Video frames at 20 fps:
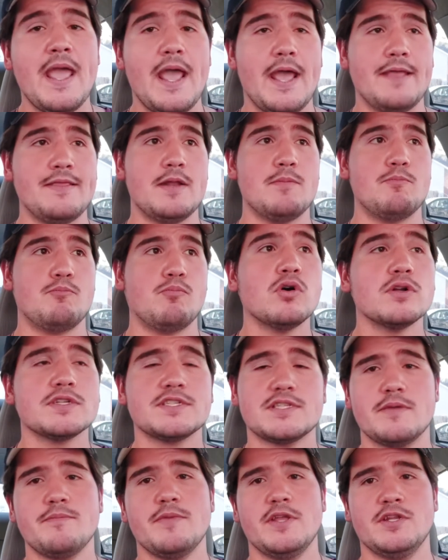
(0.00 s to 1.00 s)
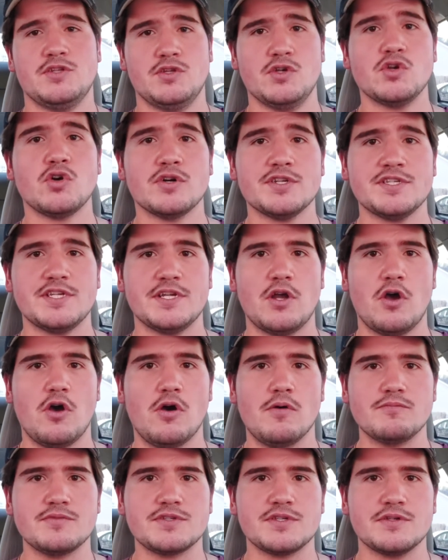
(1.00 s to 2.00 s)
and then puts them into nursing
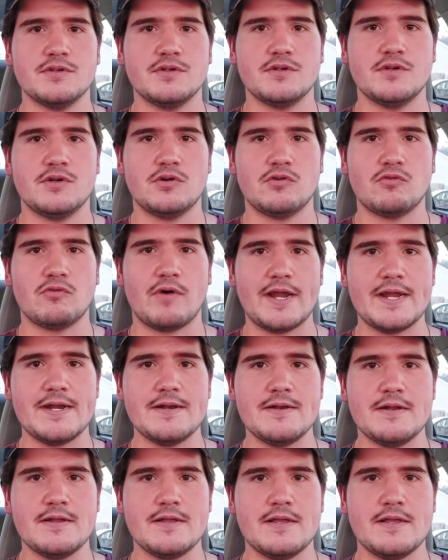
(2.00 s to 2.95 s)
homes, right?